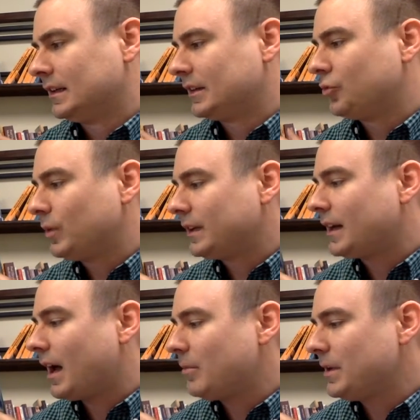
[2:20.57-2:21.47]
Because when
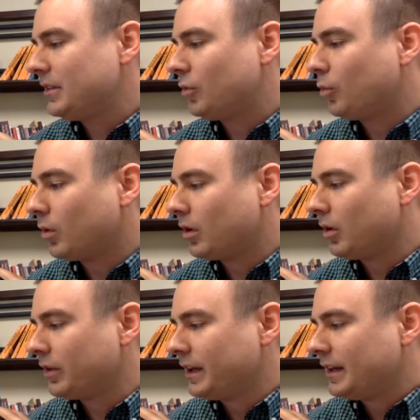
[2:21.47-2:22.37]
God made the
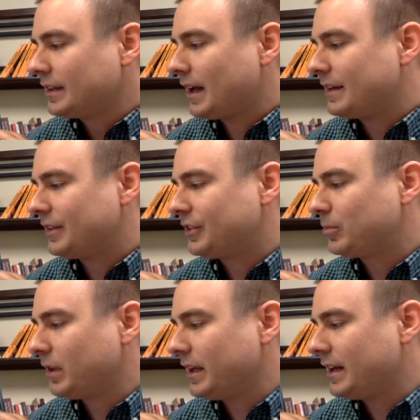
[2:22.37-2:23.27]
world, God
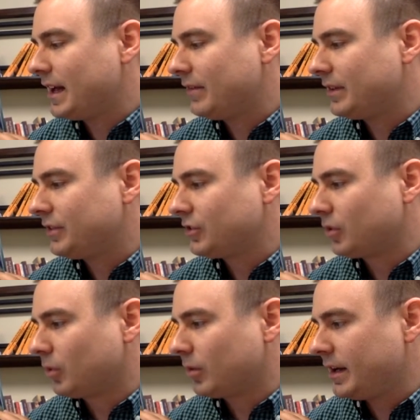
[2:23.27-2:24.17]
displayed heaven's
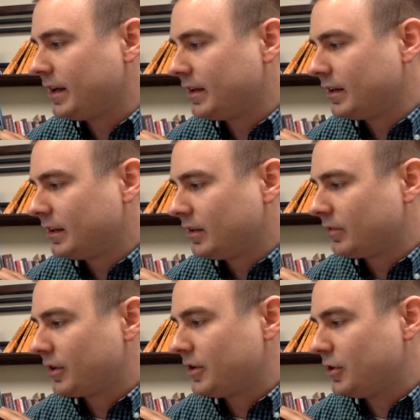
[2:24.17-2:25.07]
glory
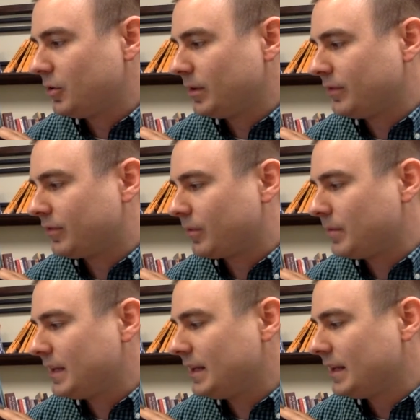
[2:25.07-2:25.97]
for you and for
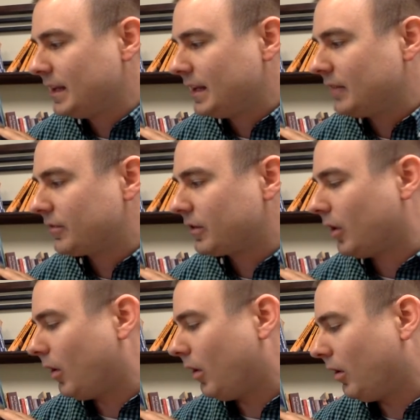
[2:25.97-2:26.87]
me and for
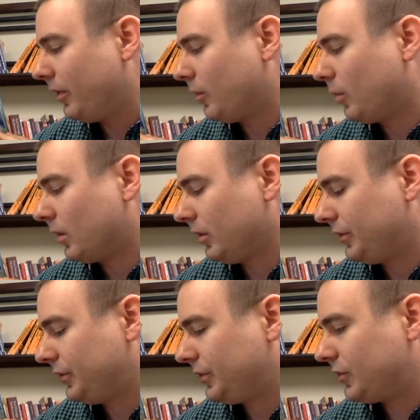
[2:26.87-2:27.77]
all the
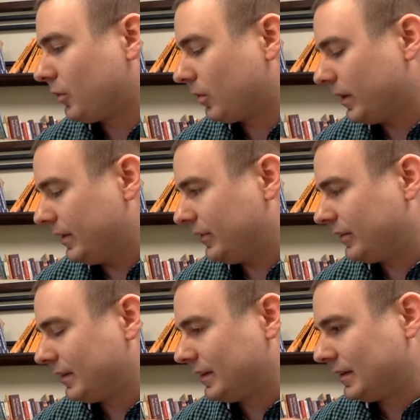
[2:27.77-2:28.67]
world's stories.